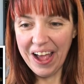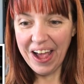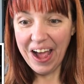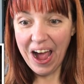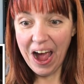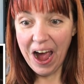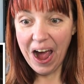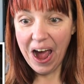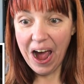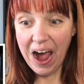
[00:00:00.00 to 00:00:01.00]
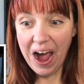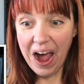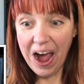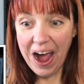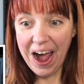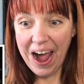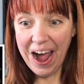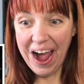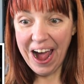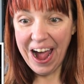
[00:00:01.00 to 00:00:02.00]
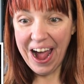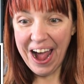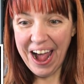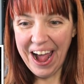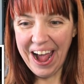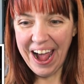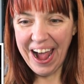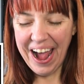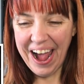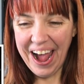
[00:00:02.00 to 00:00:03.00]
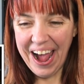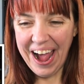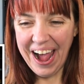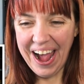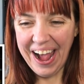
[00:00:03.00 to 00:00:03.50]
(no one is talking)